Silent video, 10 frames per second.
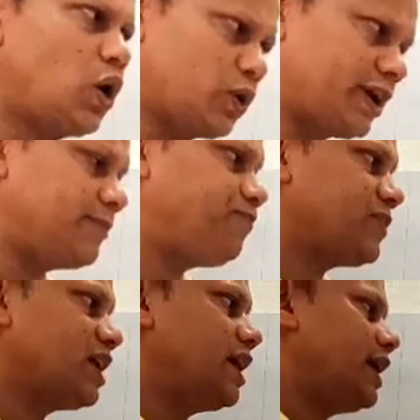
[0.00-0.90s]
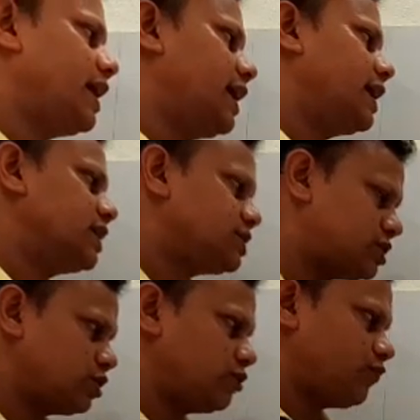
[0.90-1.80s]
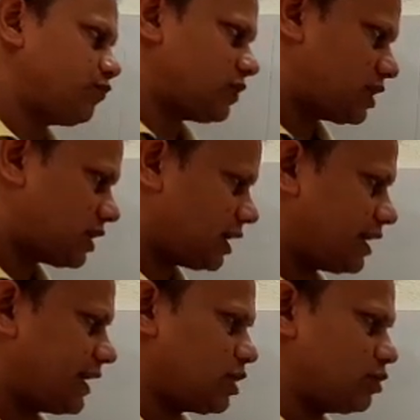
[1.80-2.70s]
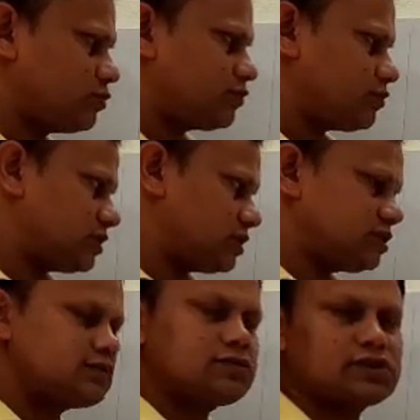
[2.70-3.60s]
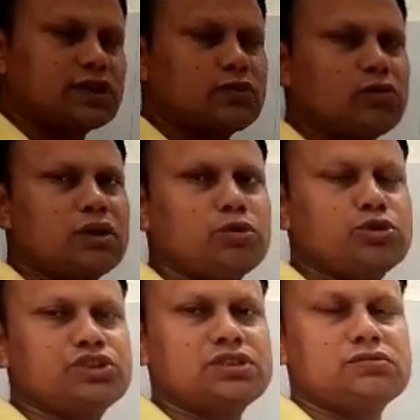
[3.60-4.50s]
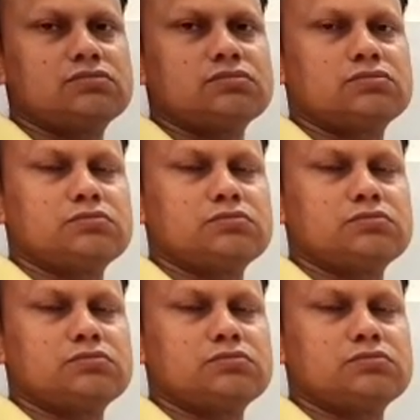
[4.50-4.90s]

Okay, so now circular motion